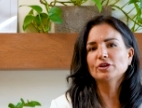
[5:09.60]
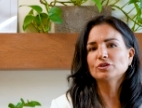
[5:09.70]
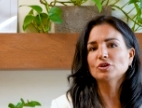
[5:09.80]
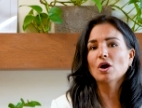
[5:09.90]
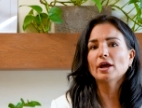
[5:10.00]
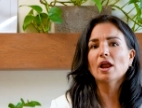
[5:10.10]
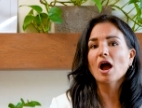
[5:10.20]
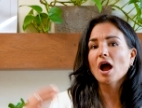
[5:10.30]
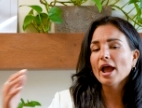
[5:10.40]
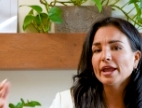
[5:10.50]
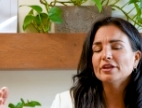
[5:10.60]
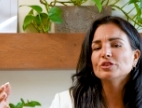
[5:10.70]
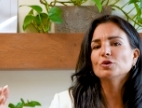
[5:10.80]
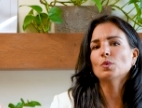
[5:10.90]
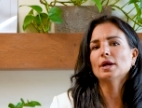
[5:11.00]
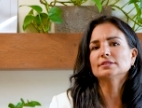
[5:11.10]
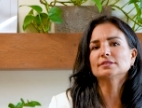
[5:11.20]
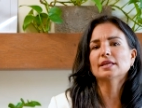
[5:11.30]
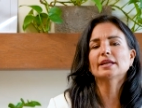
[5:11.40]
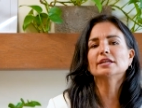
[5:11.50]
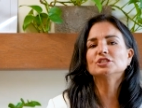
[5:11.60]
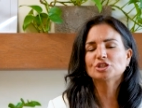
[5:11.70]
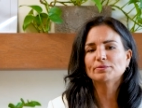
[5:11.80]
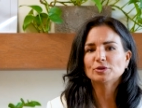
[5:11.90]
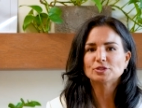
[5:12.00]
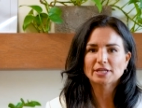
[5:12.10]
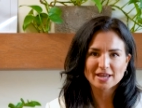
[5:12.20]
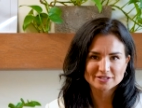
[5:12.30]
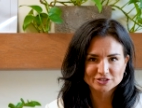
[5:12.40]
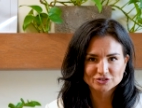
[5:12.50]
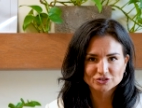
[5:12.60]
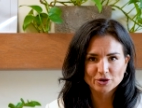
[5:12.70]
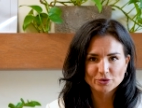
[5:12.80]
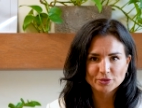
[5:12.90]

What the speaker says: you're not high in the ones that contribute to cancer's growth.